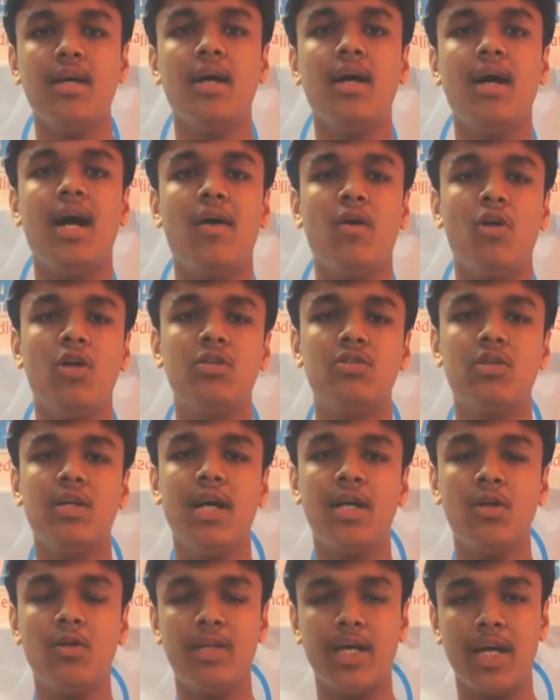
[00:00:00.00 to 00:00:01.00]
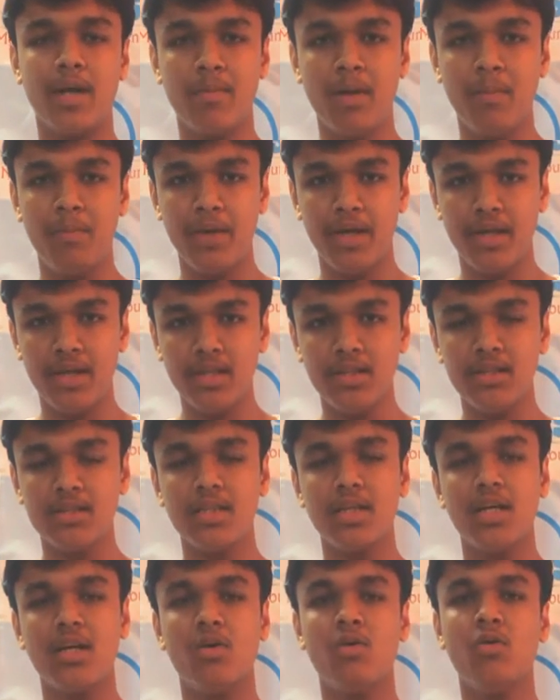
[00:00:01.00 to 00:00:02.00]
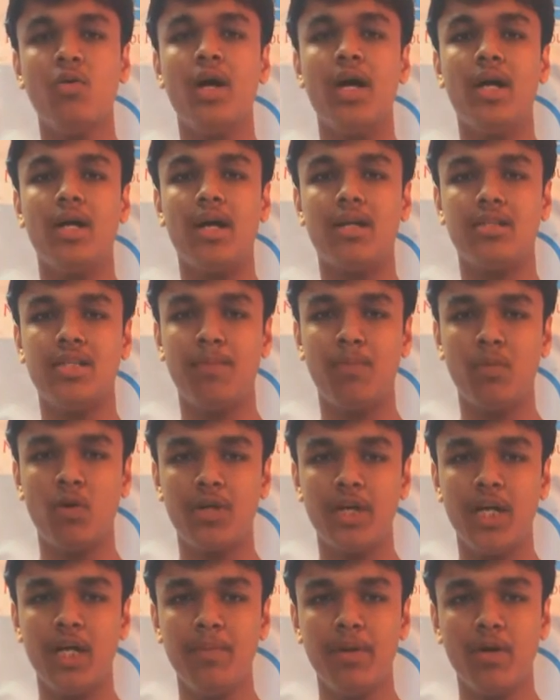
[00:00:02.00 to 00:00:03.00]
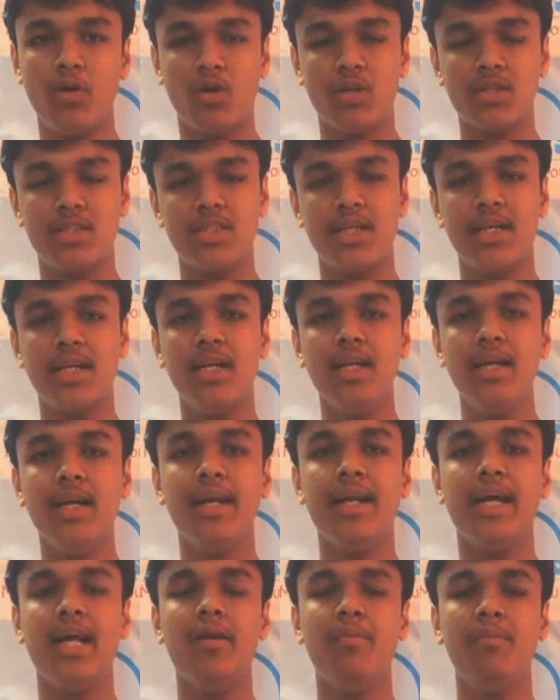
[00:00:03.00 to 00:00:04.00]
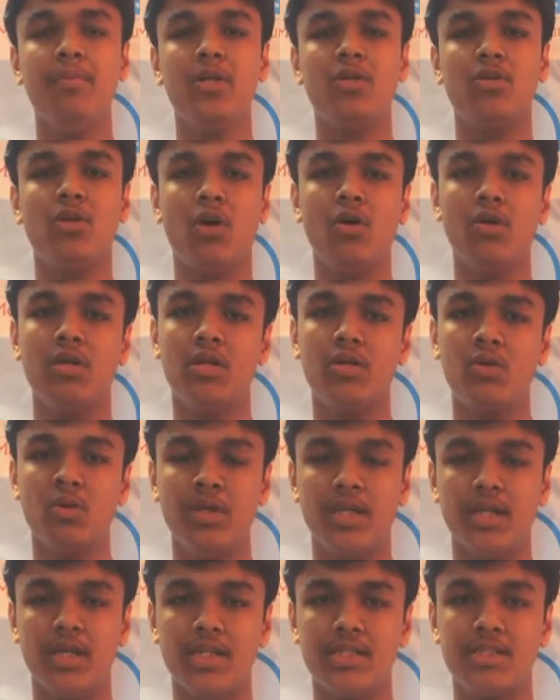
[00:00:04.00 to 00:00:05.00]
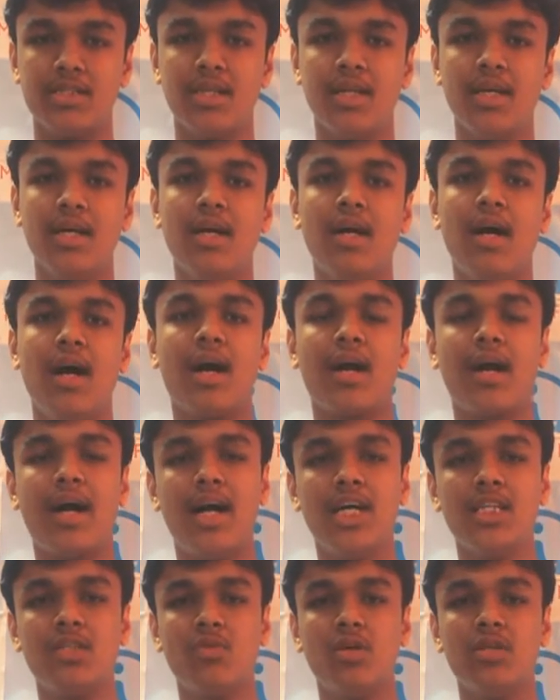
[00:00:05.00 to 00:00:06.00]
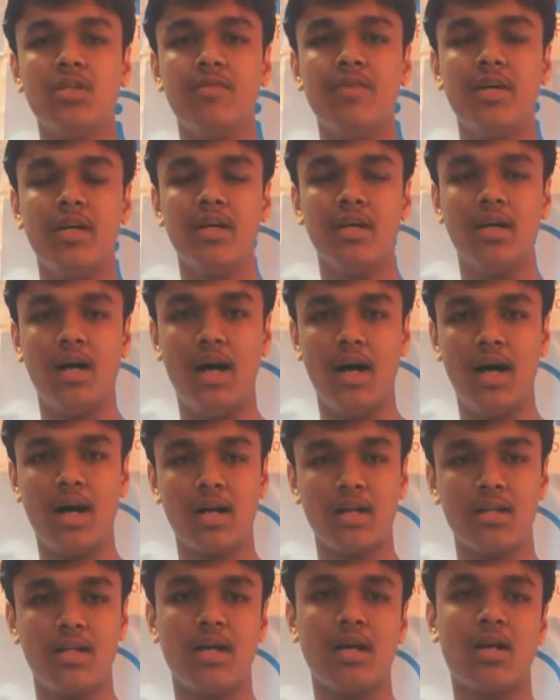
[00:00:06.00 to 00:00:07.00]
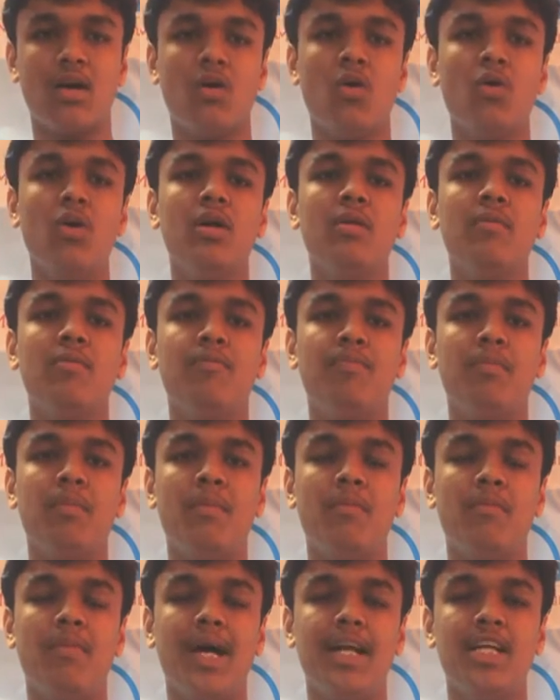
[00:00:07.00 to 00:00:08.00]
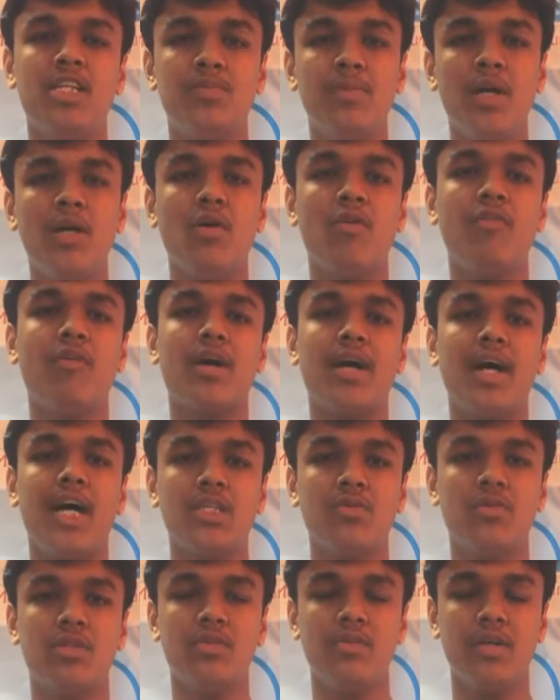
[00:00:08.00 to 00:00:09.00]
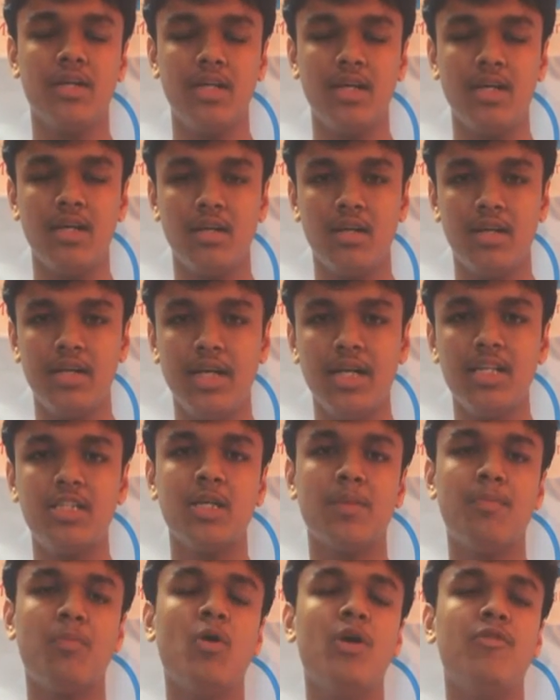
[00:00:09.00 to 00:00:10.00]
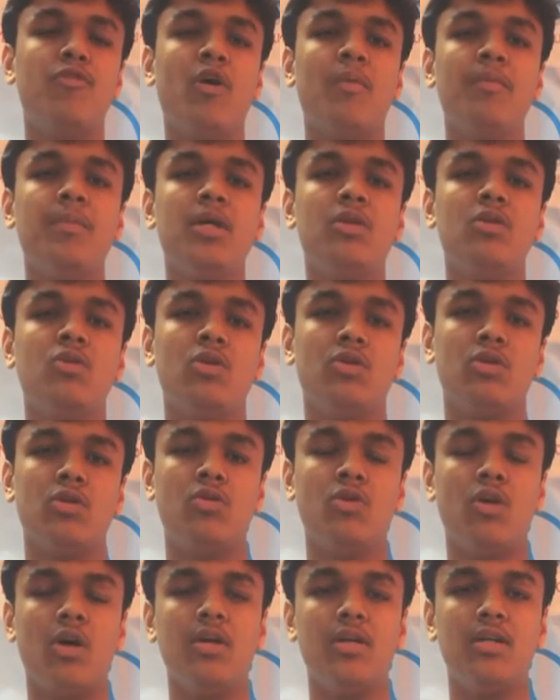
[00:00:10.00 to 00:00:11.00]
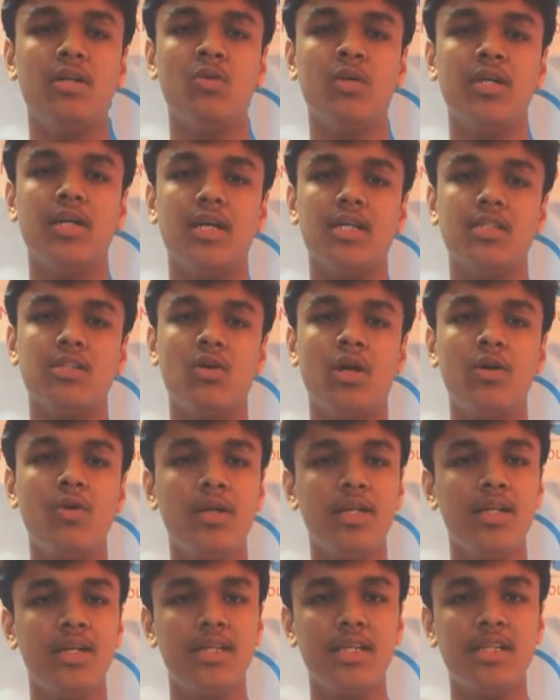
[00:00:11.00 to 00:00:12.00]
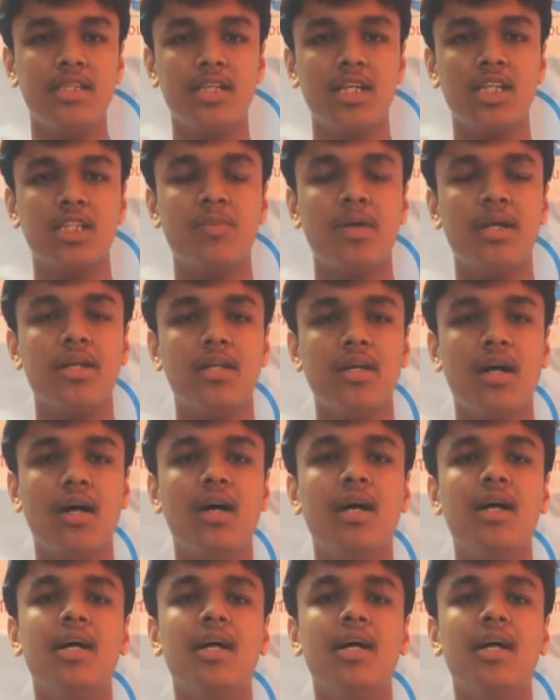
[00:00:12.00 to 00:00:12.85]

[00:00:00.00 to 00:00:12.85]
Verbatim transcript: I would also like to thank my parents who supported me constantly and helped me throughout the 2 years. Aakash was the whole management of Aakash was a real support for me throughout 2 years. Not only the teachers but the